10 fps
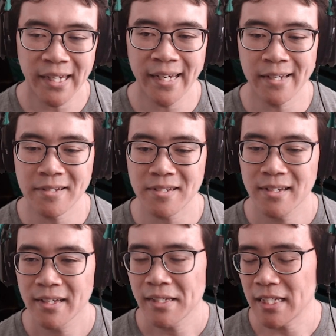And
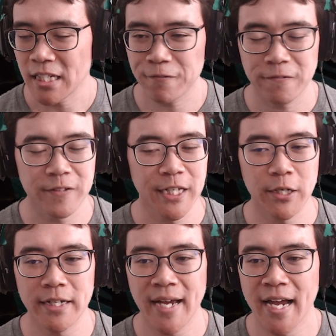if
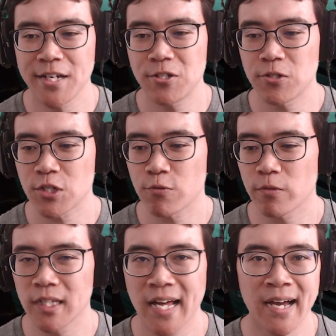they had to just
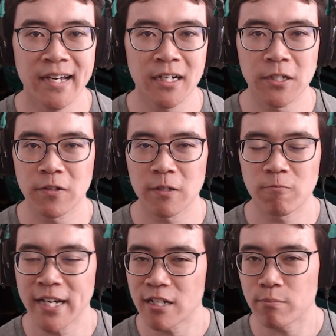rely on a
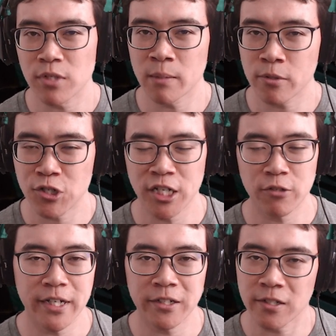random number
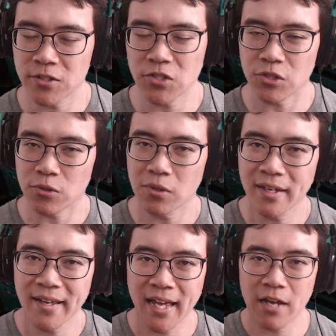generator to
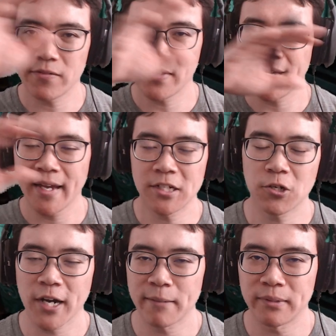have that head
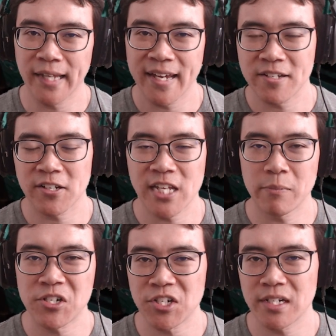crab land on that
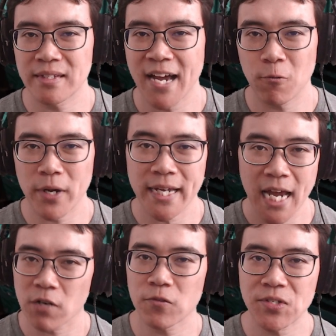machine that way
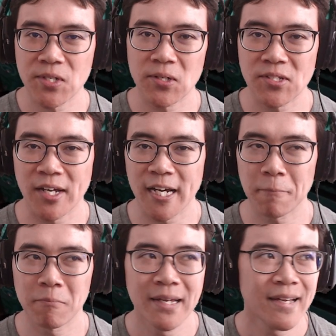every single
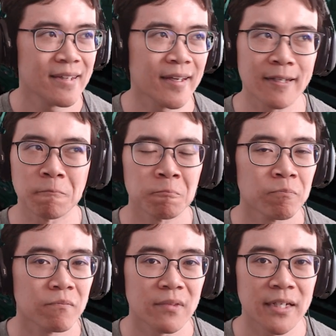time, then
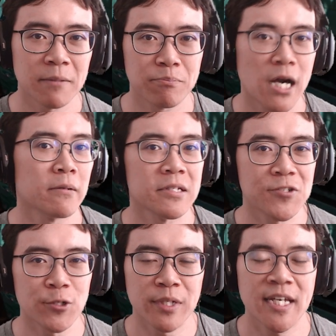they'd probably
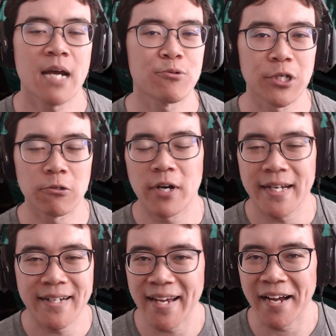still be capturing
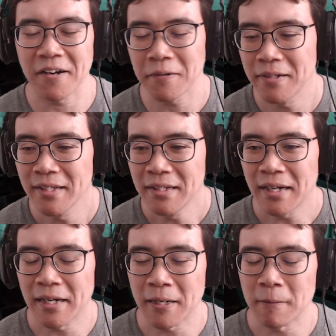right now.
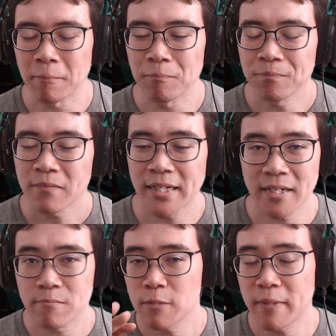
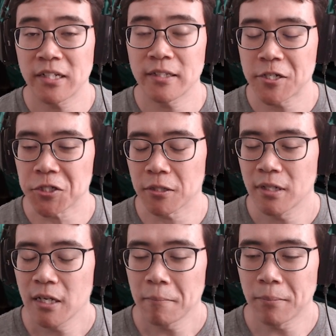Again, speculation,
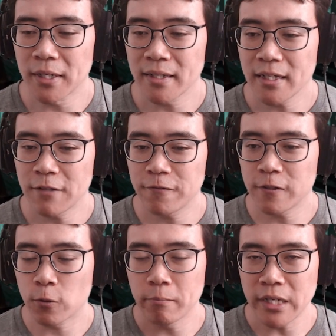but if it
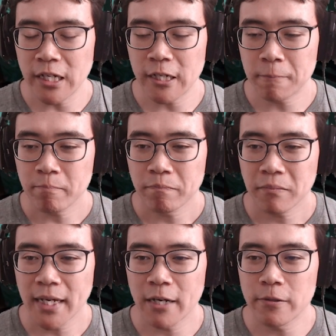were me,
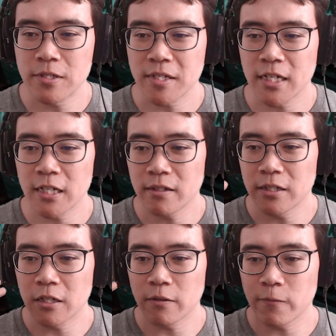I would say,
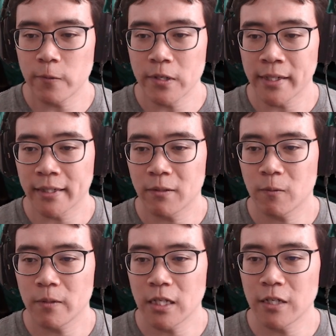
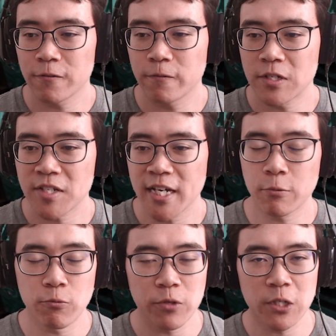if we decided
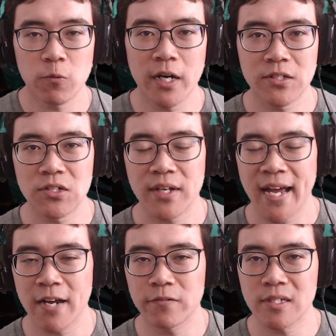we really wanted to
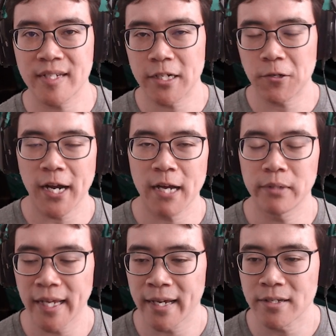have this head crab
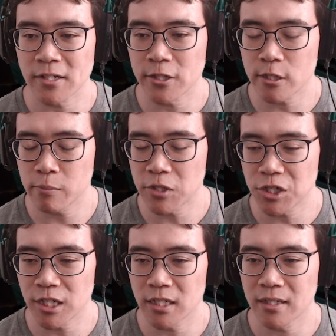land on this
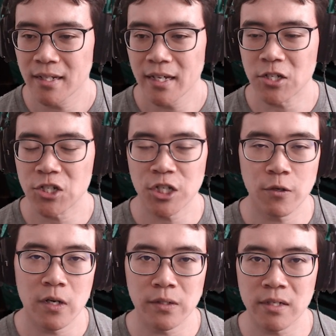machine and show
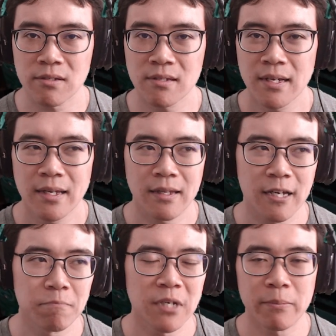all this,
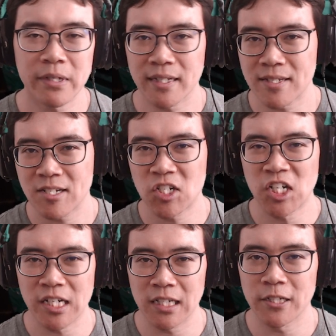then maybe let's
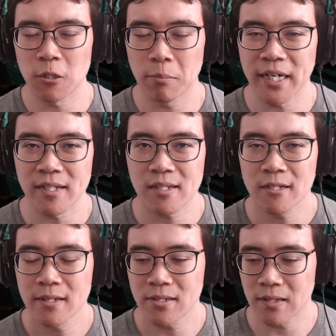cheat a little bit
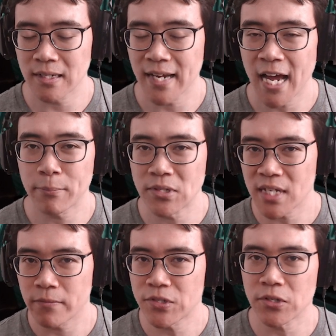so then it happens
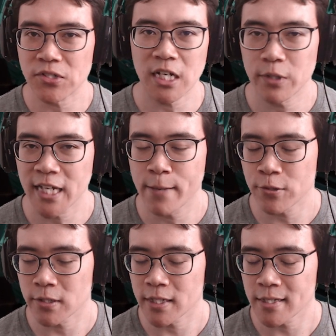every single time we
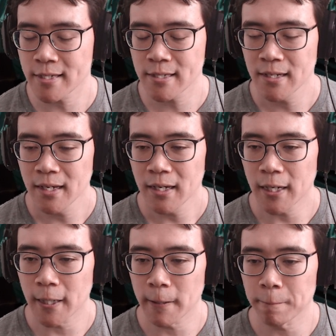capture this.
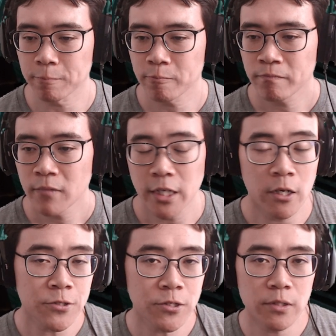And
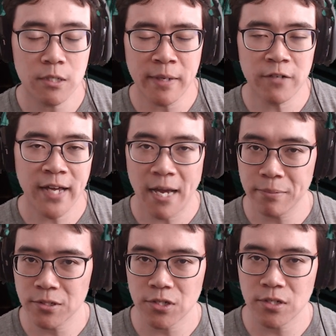also, this might have
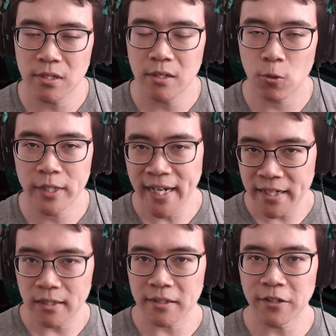happened just
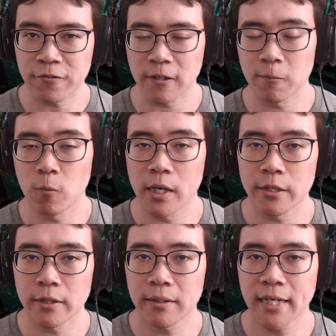organically from while
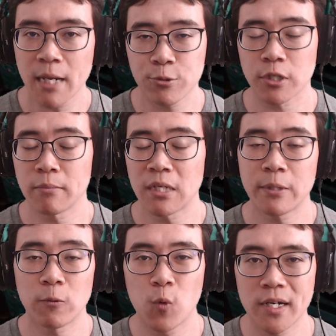they're capturing. Maybe
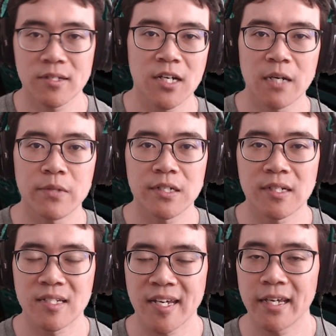one time they did
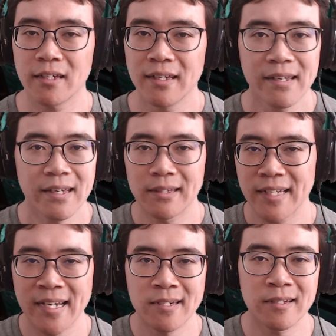a take, it
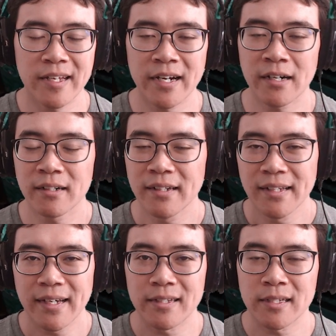landed there,
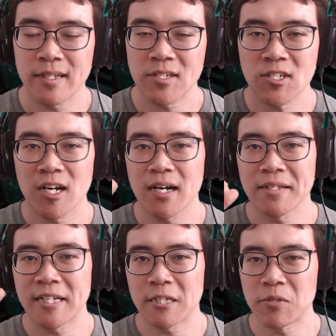and then they saw
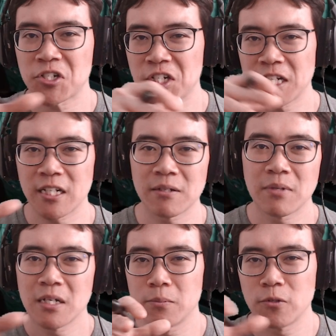that the machine
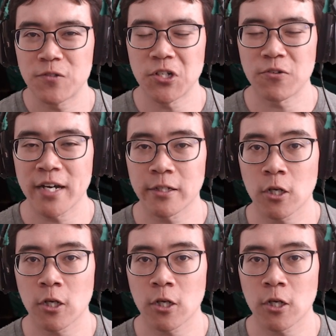moved it around.